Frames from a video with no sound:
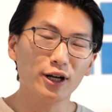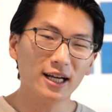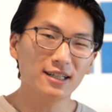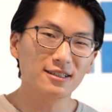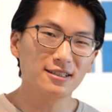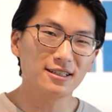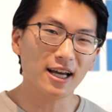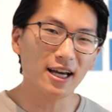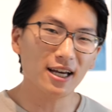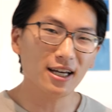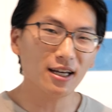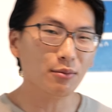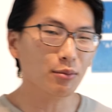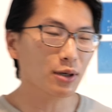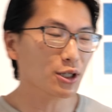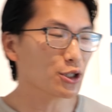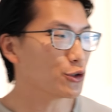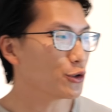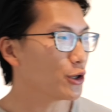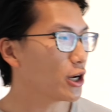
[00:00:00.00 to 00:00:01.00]
next day
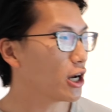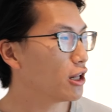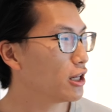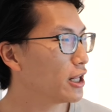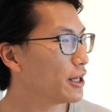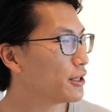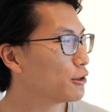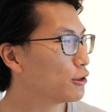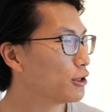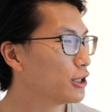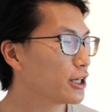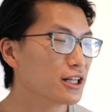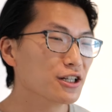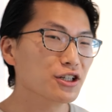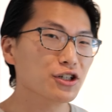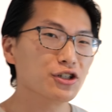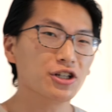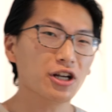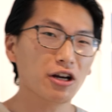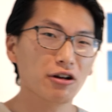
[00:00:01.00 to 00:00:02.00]
in Montreal and you're
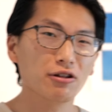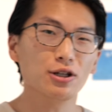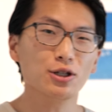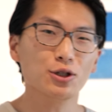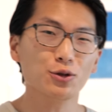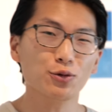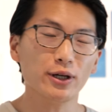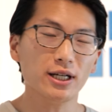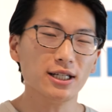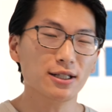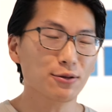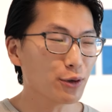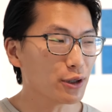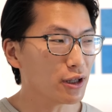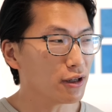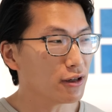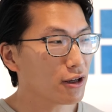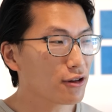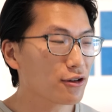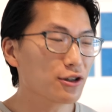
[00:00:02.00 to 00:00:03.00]
looking to share the suite
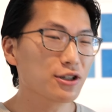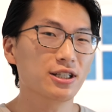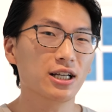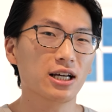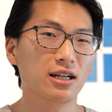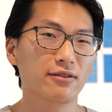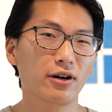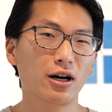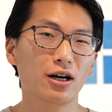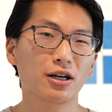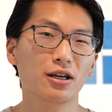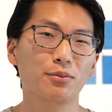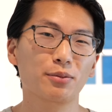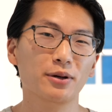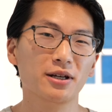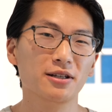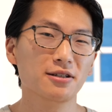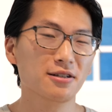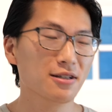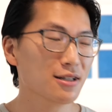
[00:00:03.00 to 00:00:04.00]
with another set of
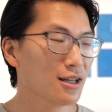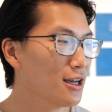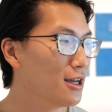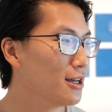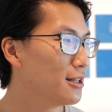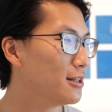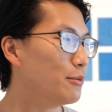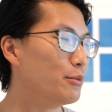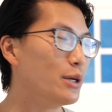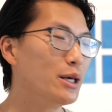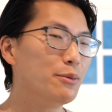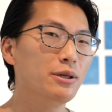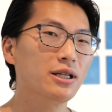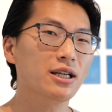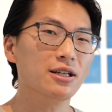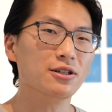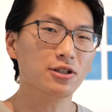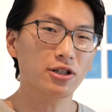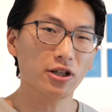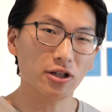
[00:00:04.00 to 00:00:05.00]
occupants, then
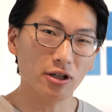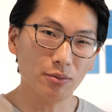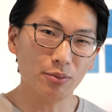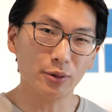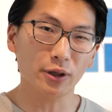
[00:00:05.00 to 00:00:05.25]
maybe consider